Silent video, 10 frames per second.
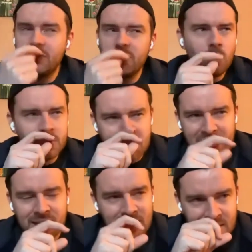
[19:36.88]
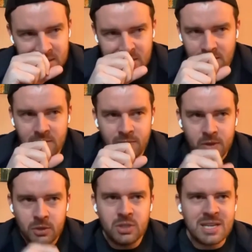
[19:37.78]
if no one's liked this,
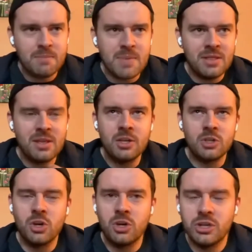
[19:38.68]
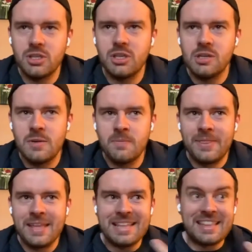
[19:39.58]
does that mean that it's not good?
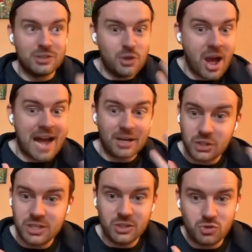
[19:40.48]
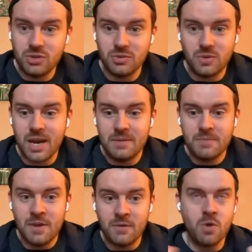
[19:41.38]
And that's not actually true, right?
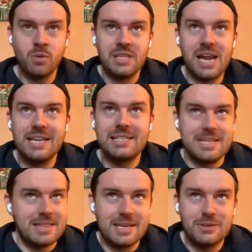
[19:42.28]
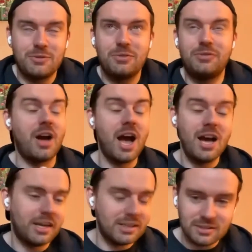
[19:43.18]
If no one's liked it, that's
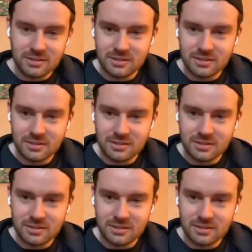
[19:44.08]
fine.